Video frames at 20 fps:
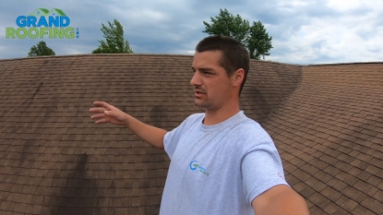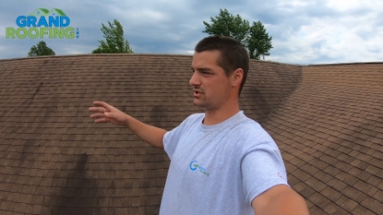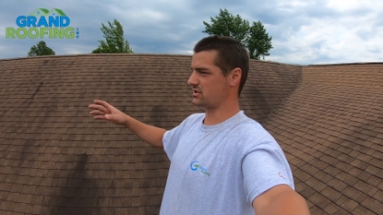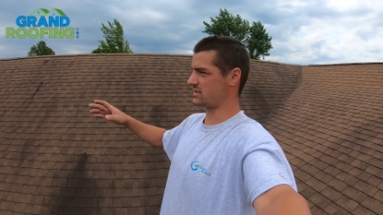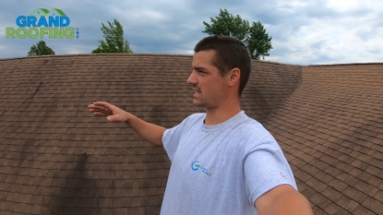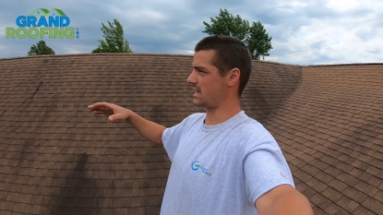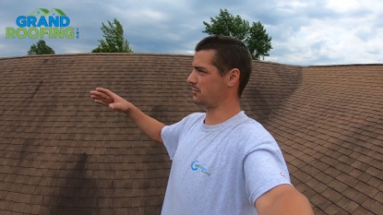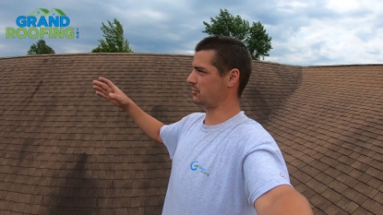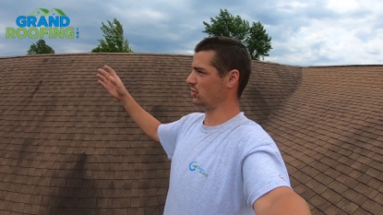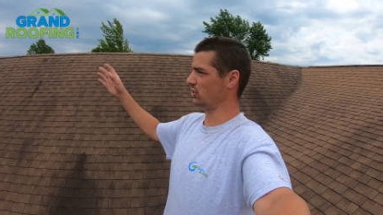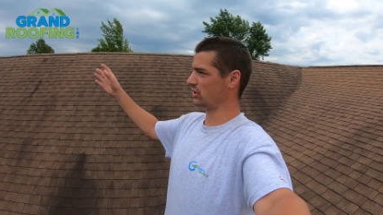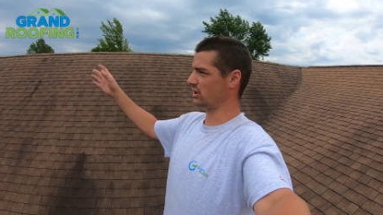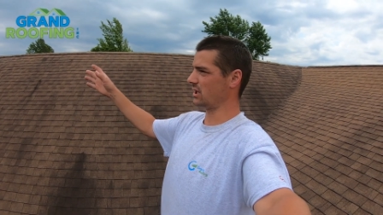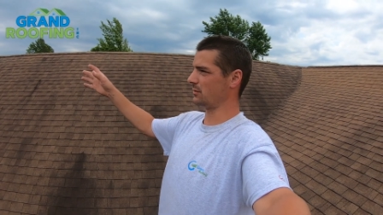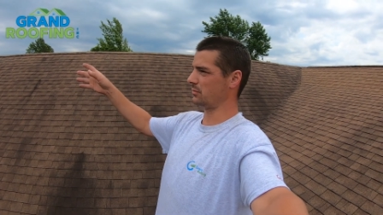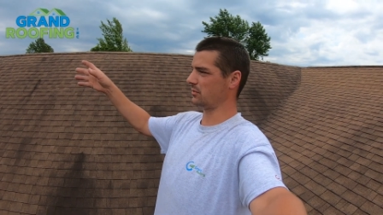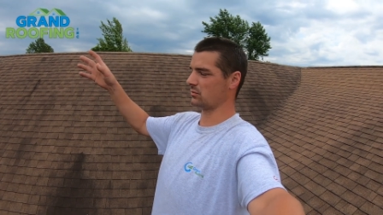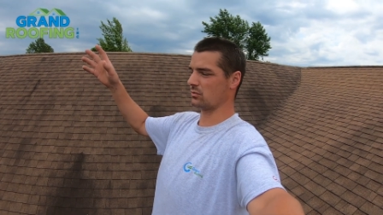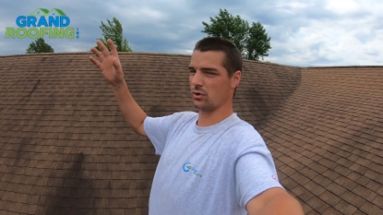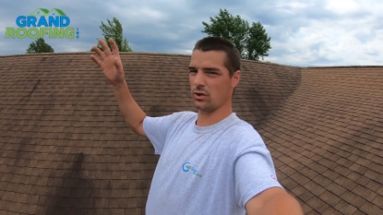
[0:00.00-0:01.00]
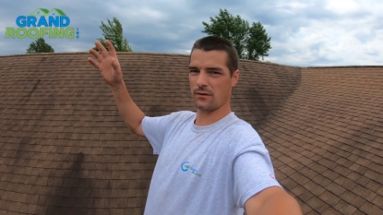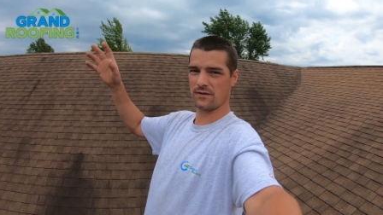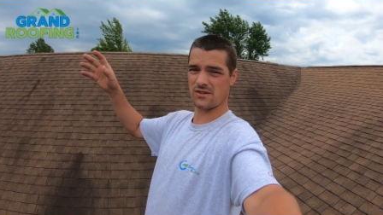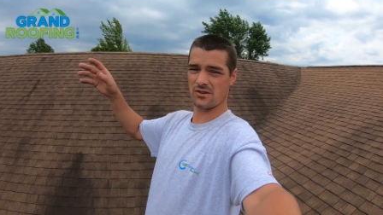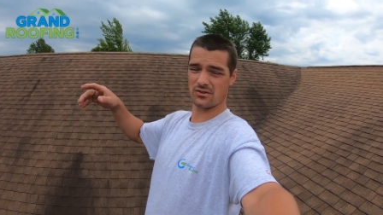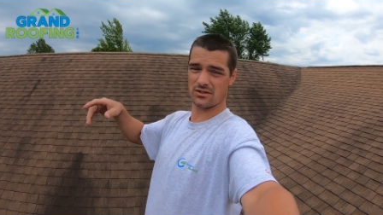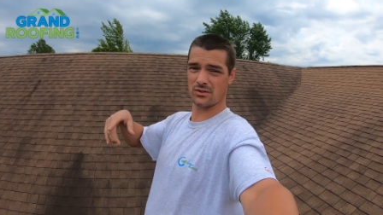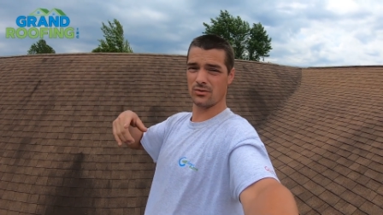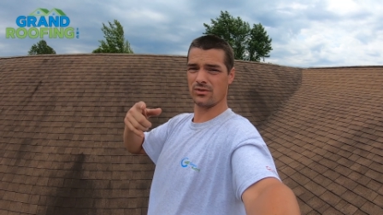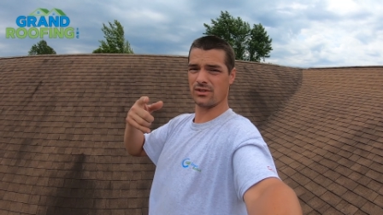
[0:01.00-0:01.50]
and you just happen to look up at
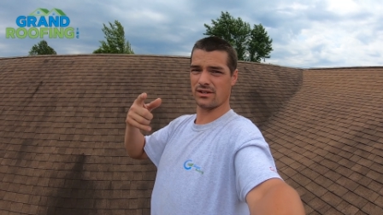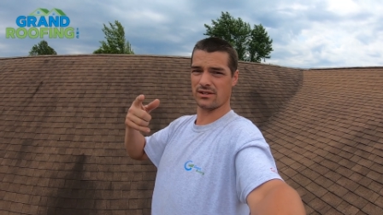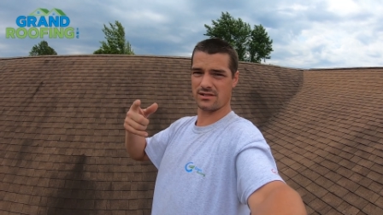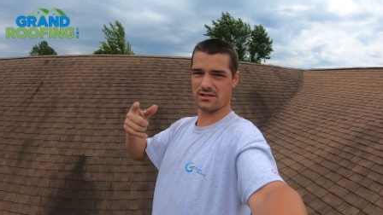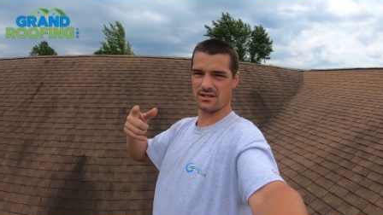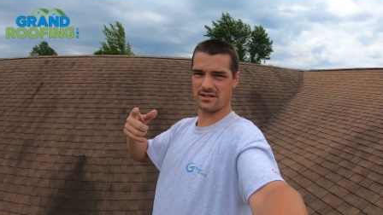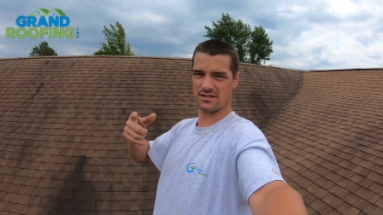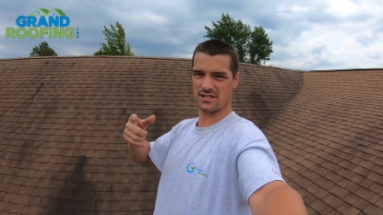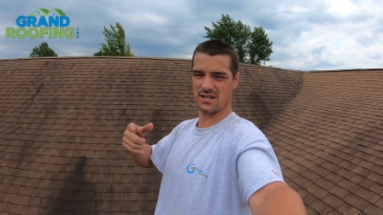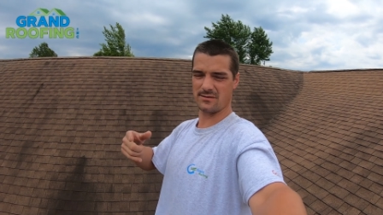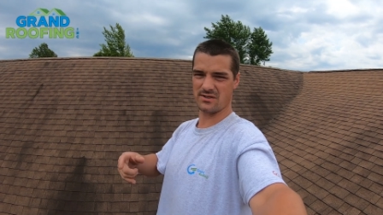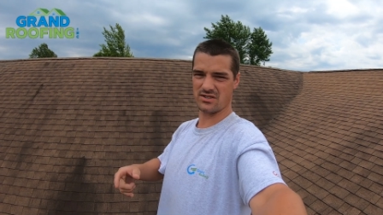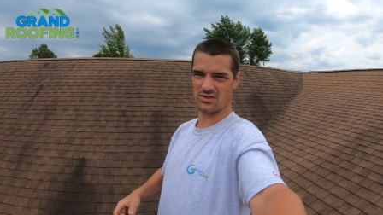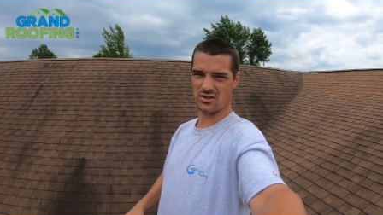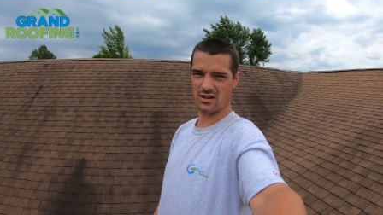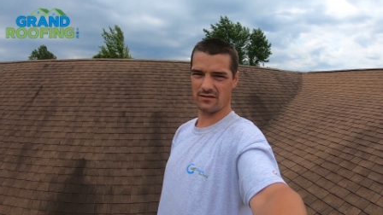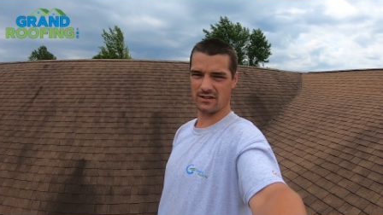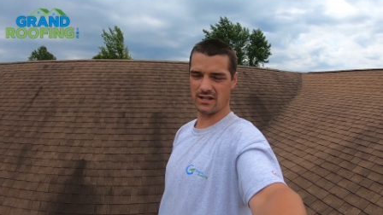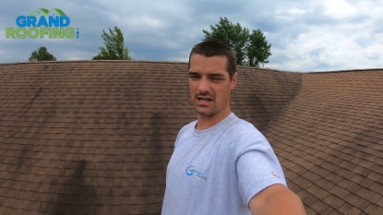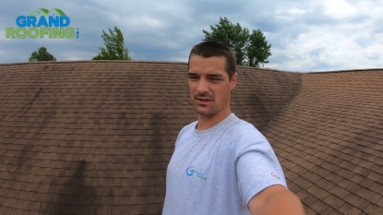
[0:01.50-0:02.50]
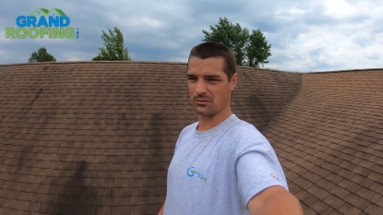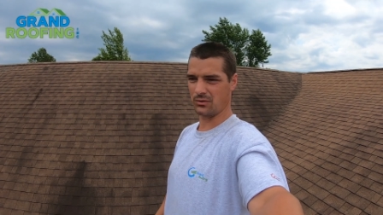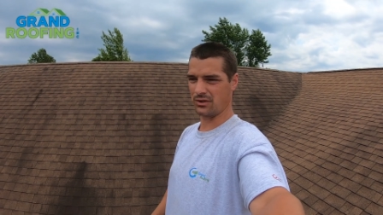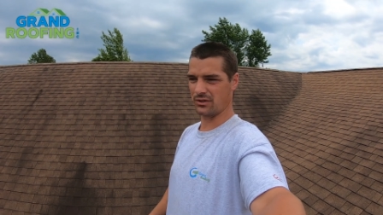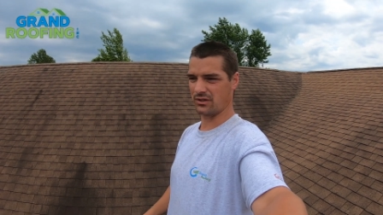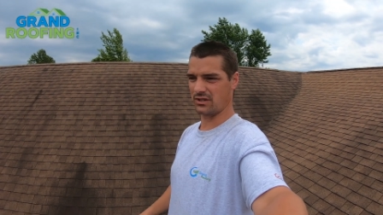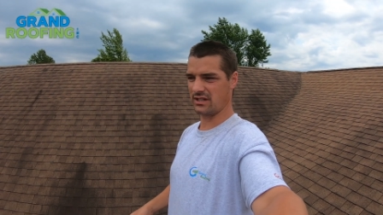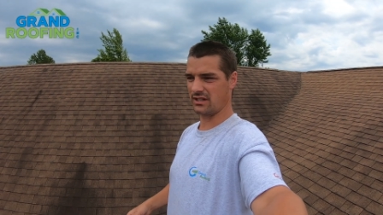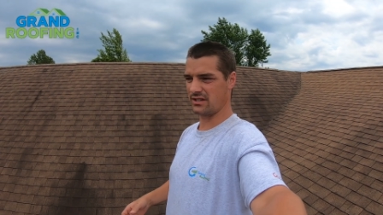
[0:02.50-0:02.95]
roofs or do this next time you drive down one,